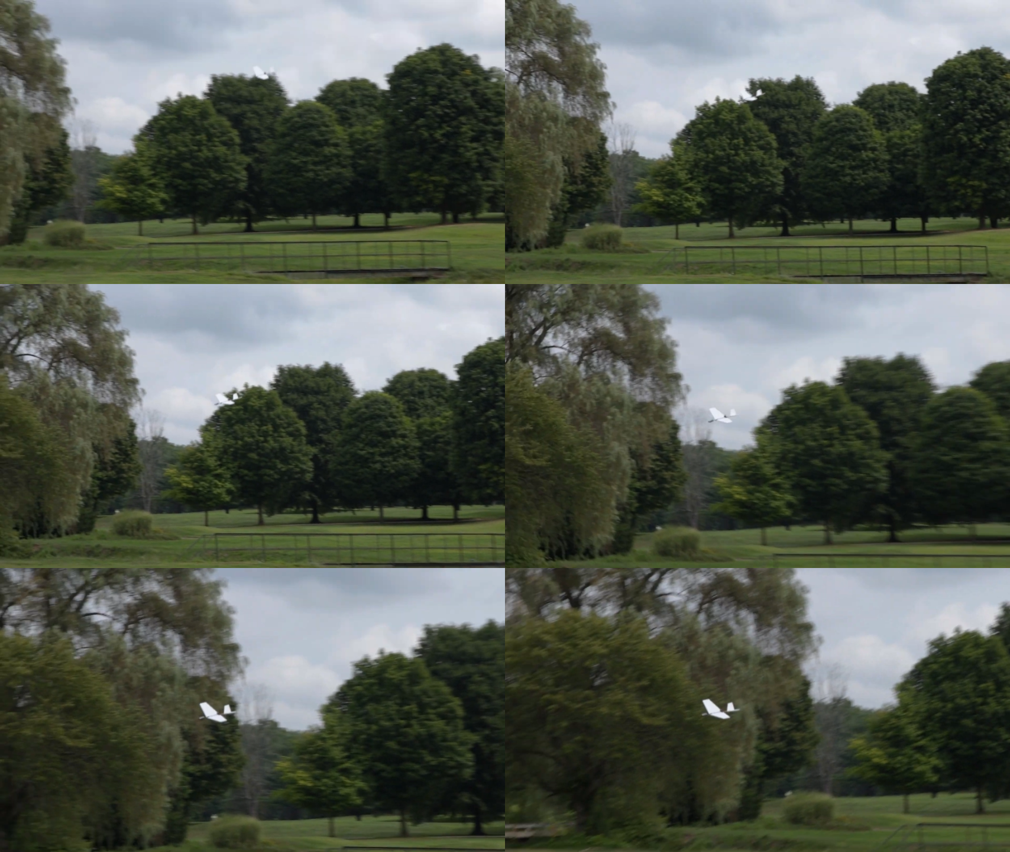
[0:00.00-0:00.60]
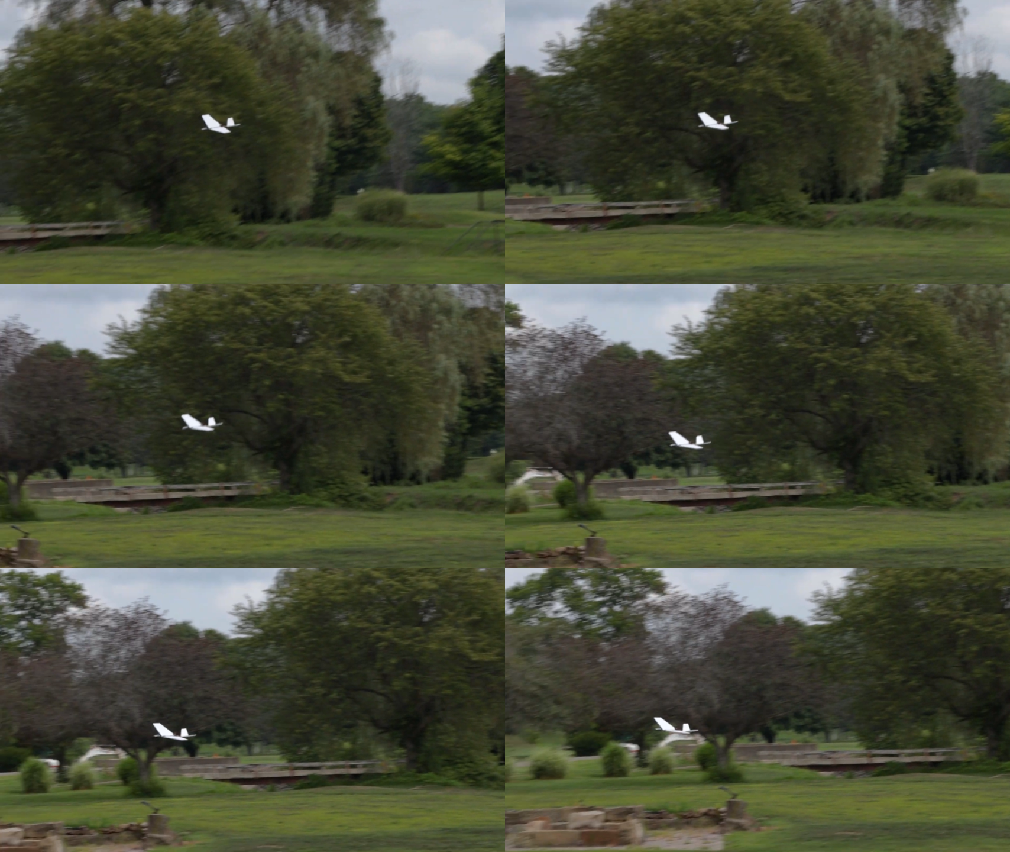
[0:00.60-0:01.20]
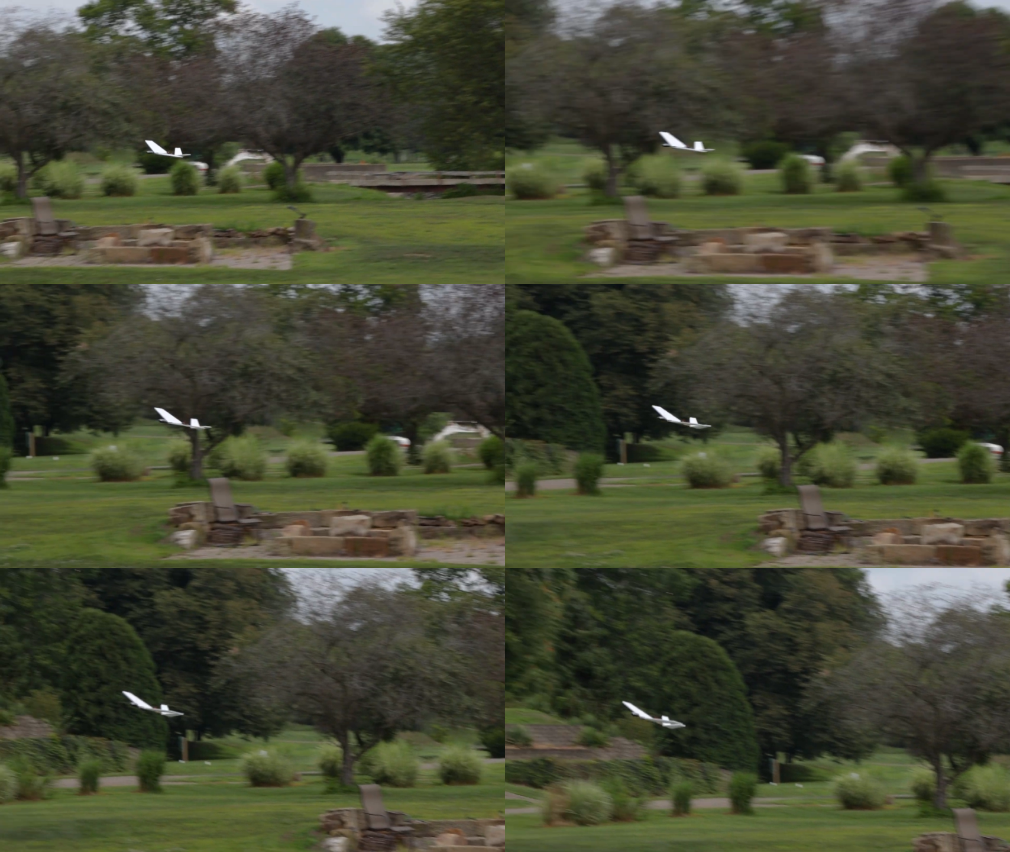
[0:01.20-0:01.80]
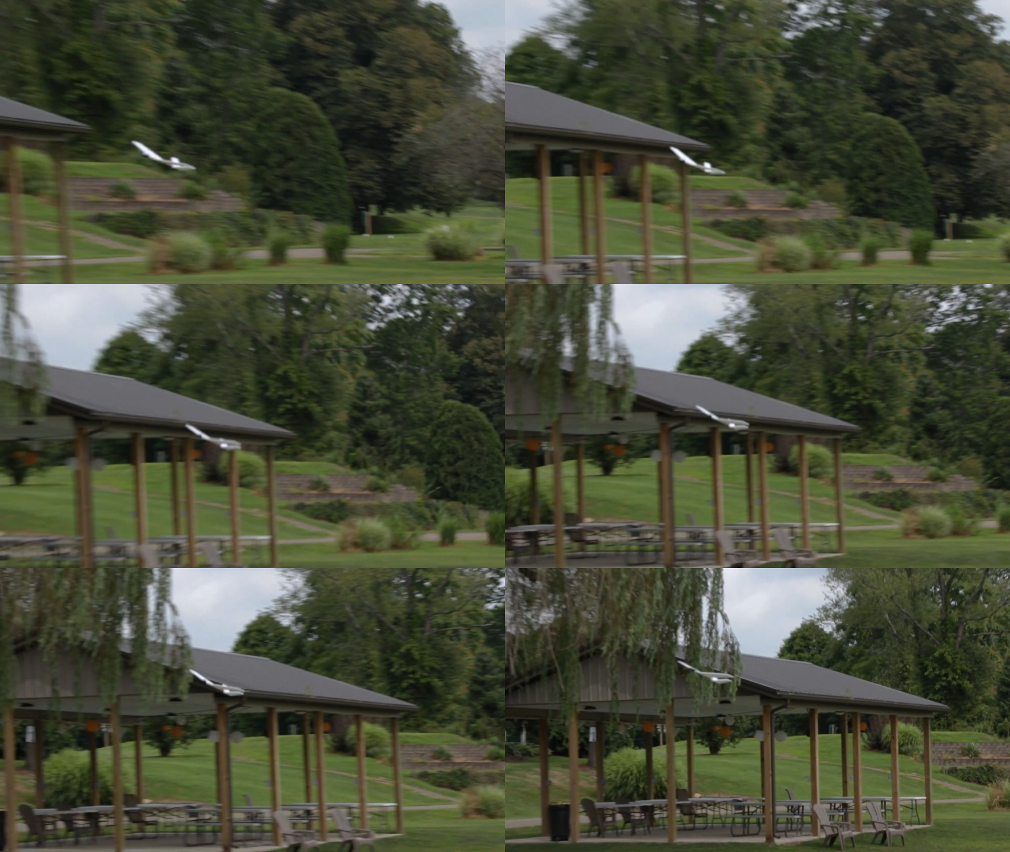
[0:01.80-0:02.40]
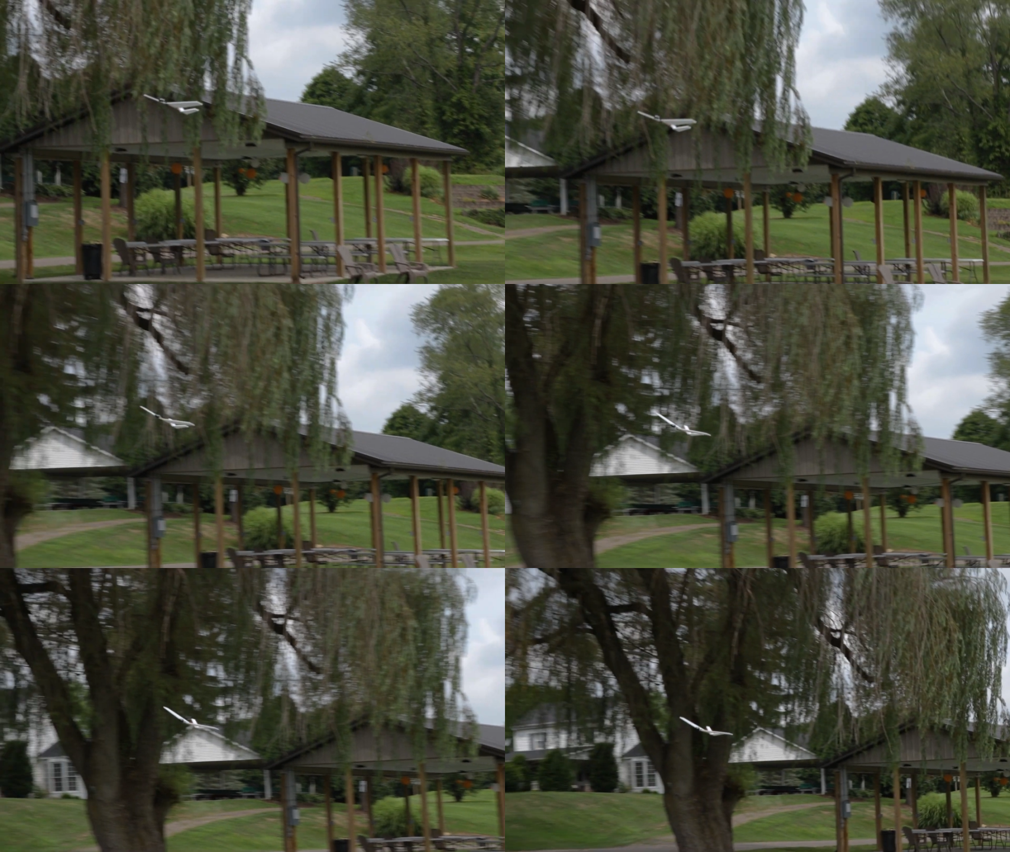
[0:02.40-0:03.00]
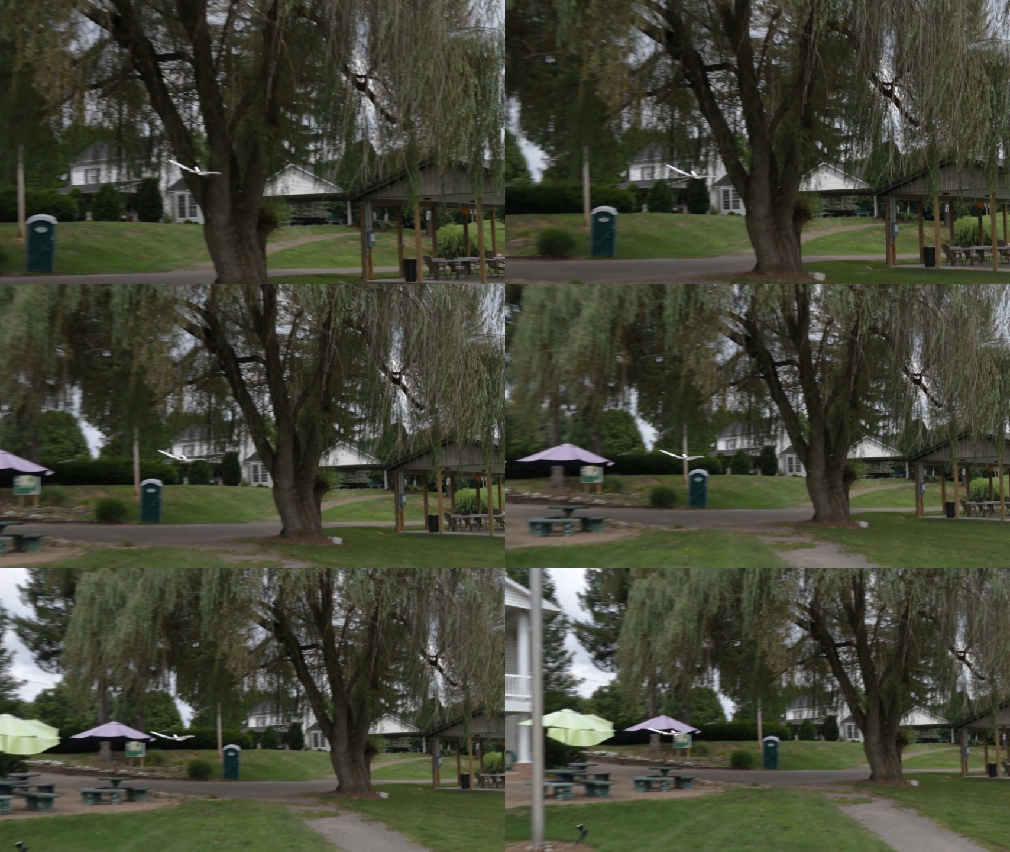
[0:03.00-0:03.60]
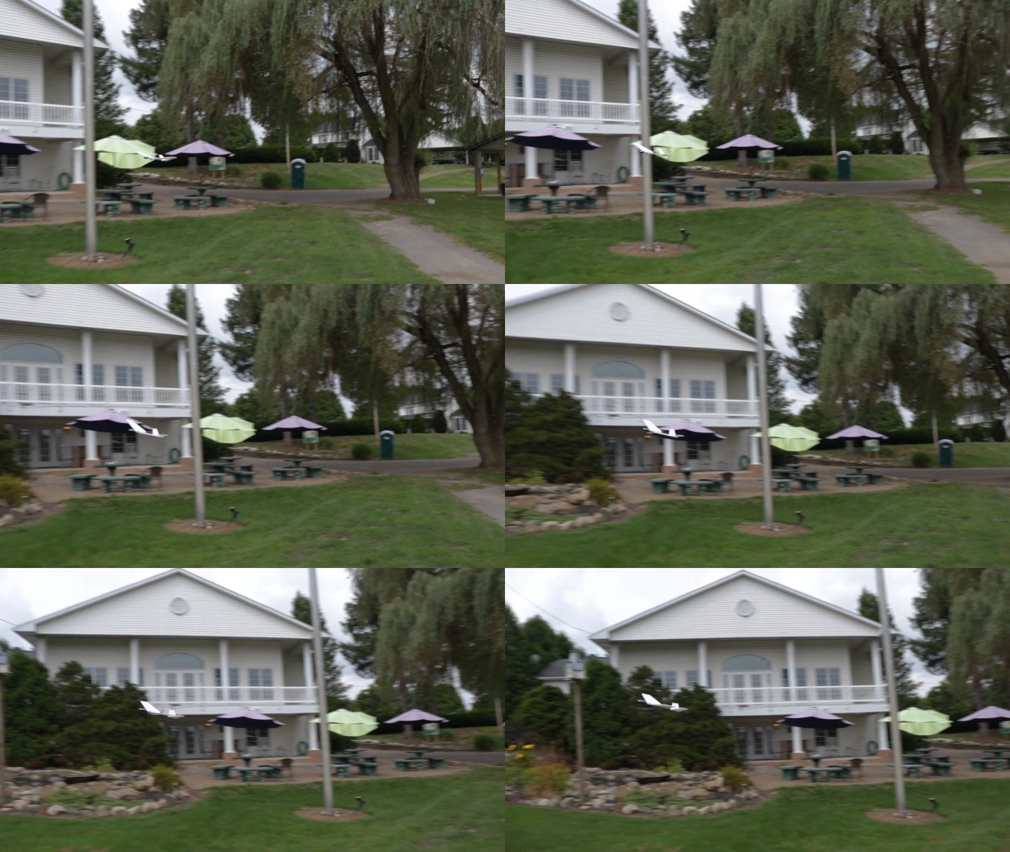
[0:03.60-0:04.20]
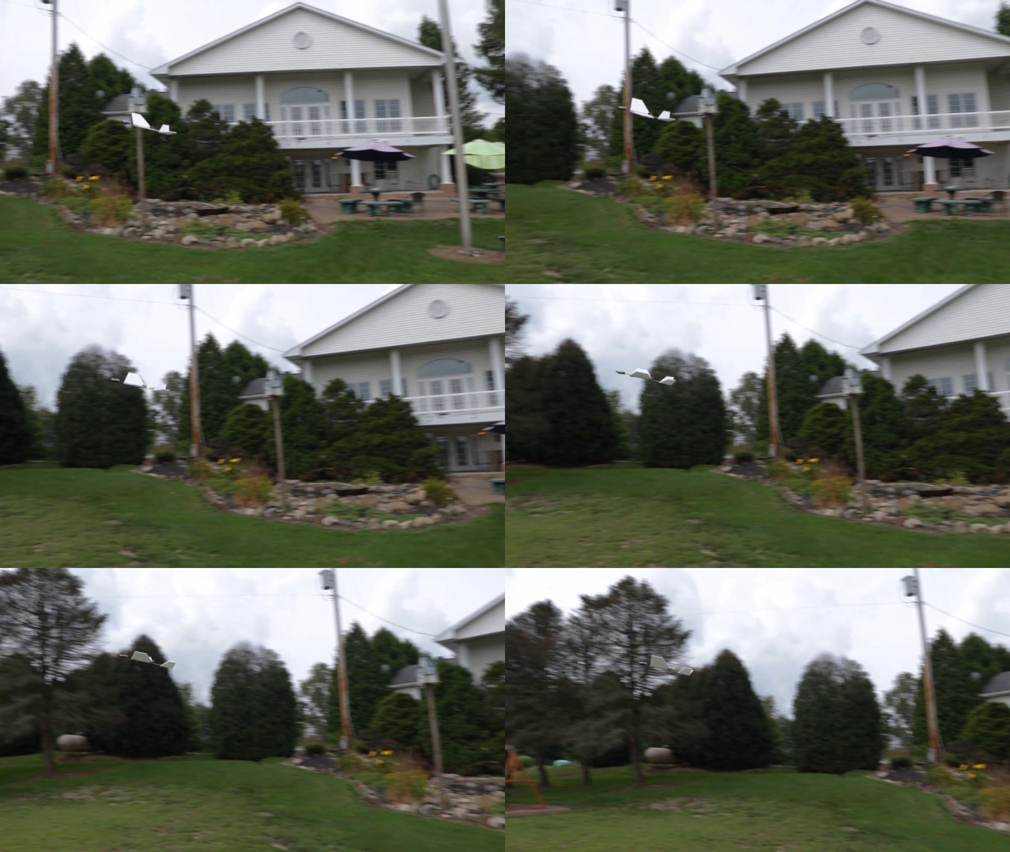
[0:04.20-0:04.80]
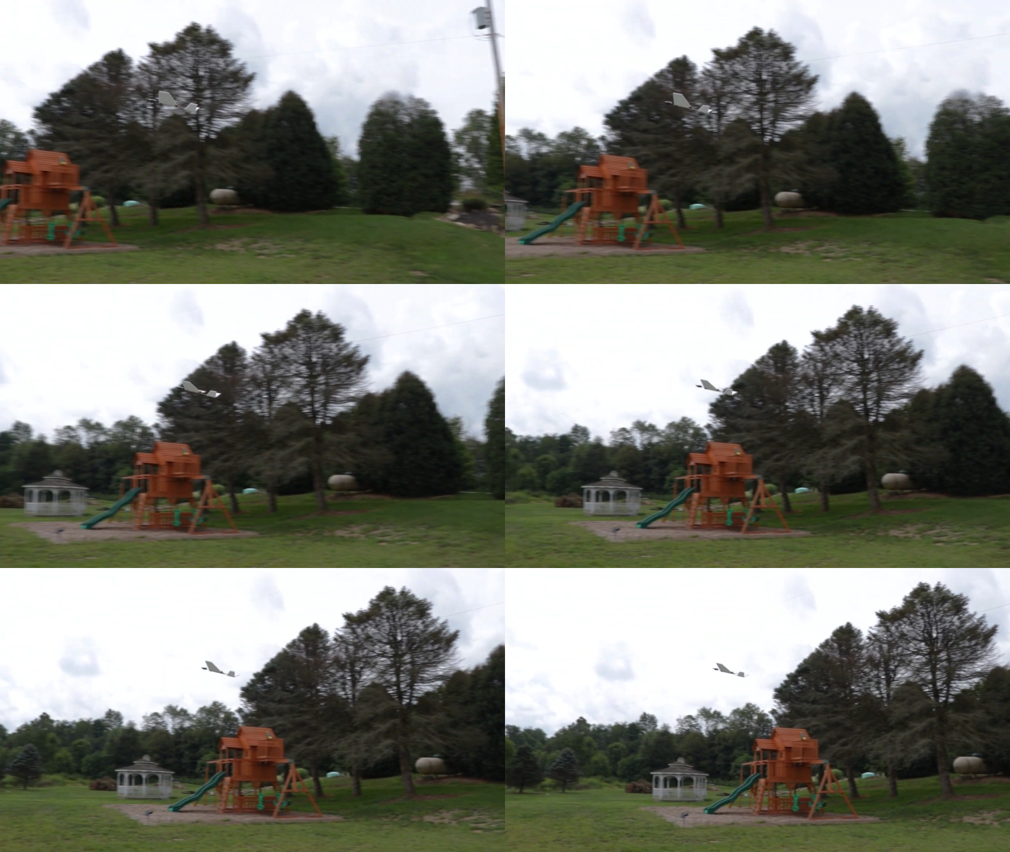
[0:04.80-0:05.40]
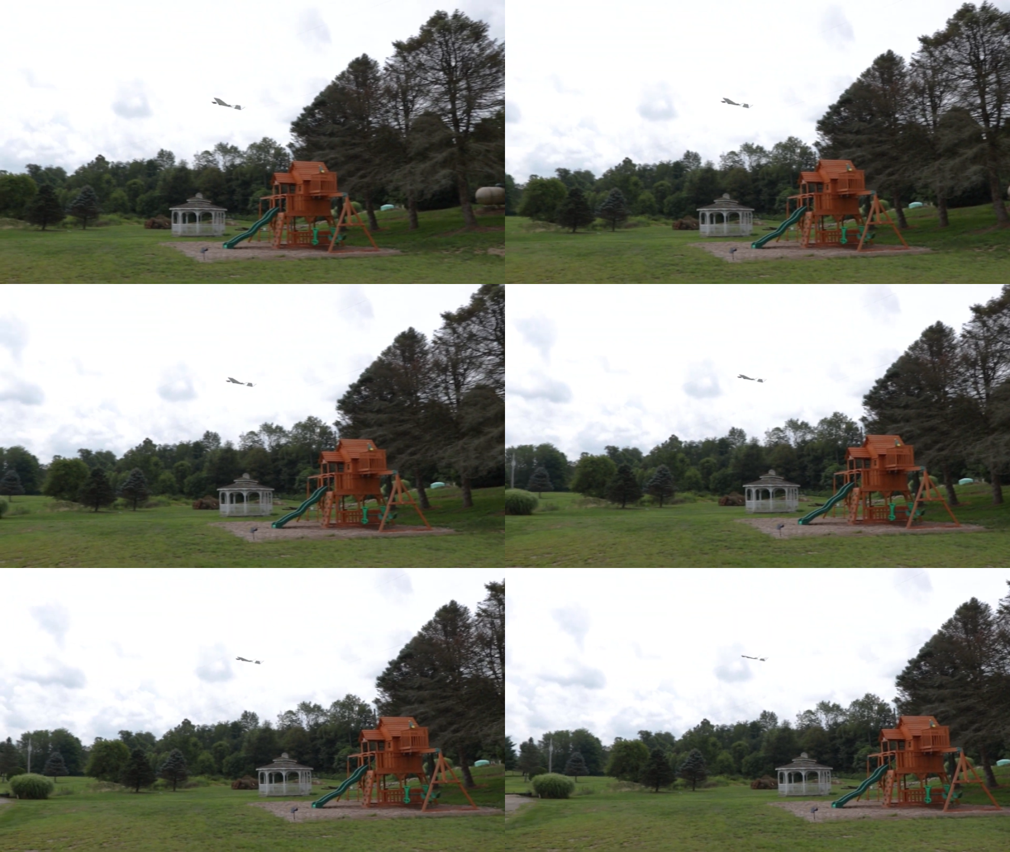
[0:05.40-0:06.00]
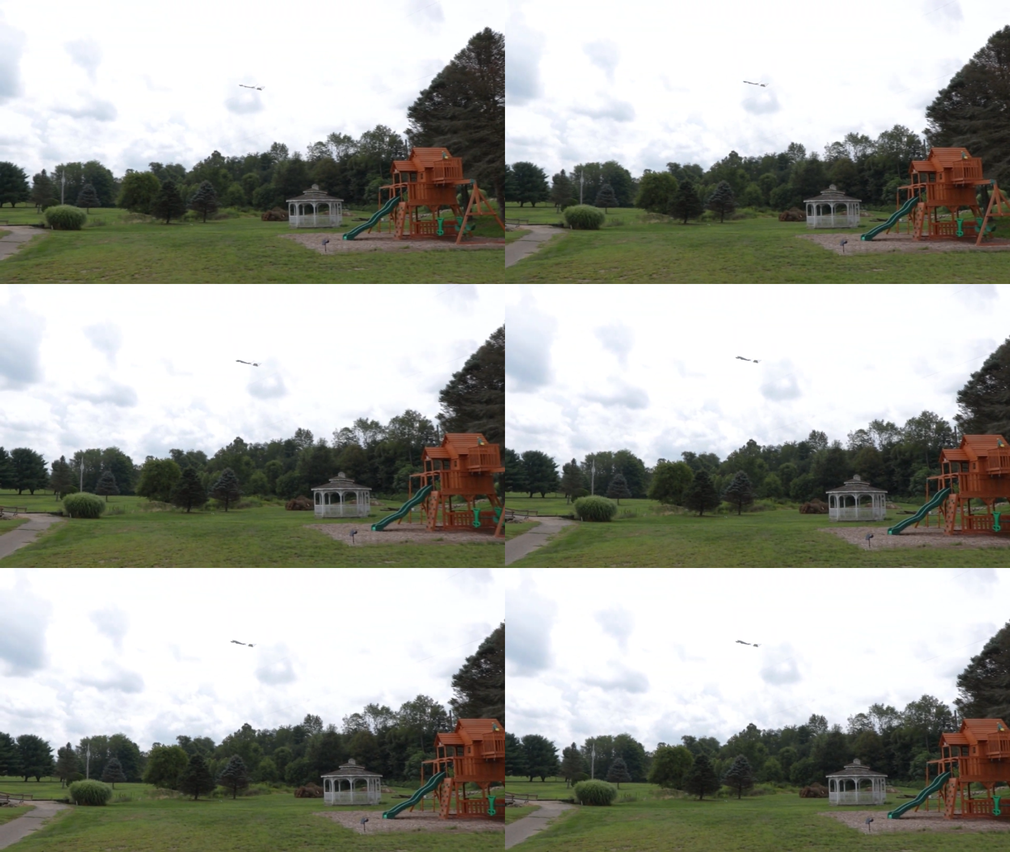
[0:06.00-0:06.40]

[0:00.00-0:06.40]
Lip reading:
[unreadable: no face in view]